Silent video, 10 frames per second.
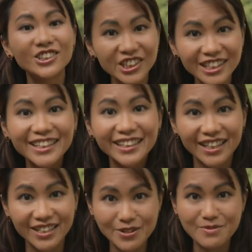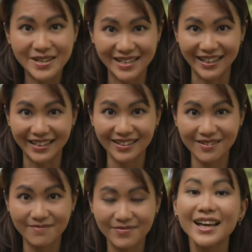chilling new meaning,
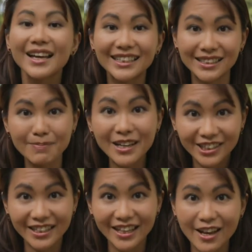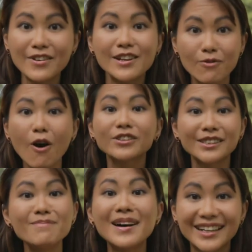especially if it
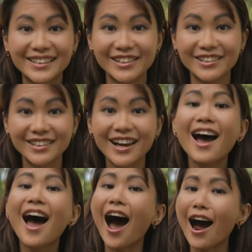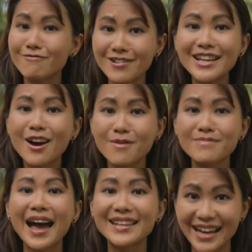involves murder. I really
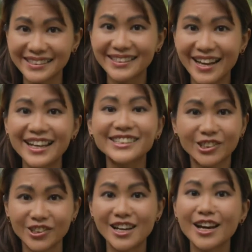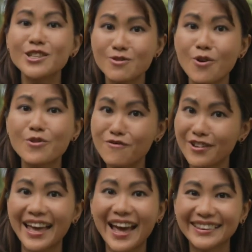hope that yesterday is a thriller you won't
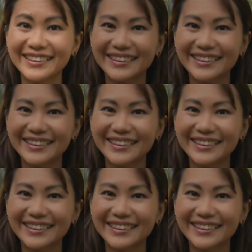forget.